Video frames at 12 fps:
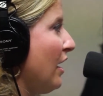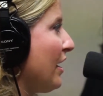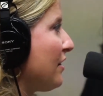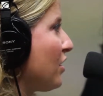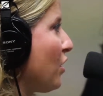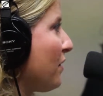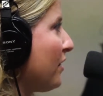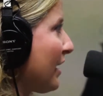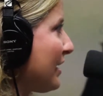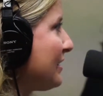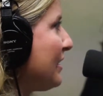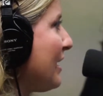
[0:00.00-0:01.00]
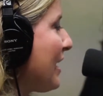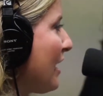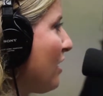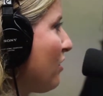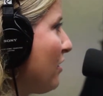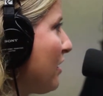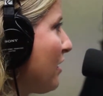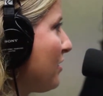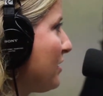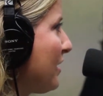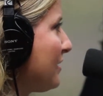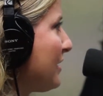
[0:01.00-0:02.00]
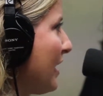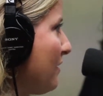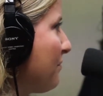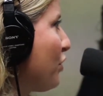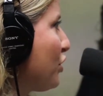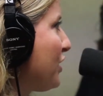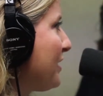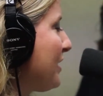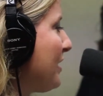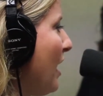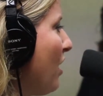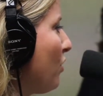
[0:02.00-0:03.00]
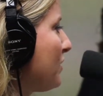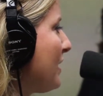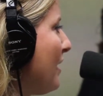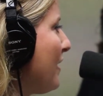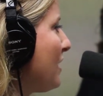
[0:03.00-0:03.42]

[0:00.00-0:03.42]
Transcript: And like I said, they get out on the other side of purchasing the house and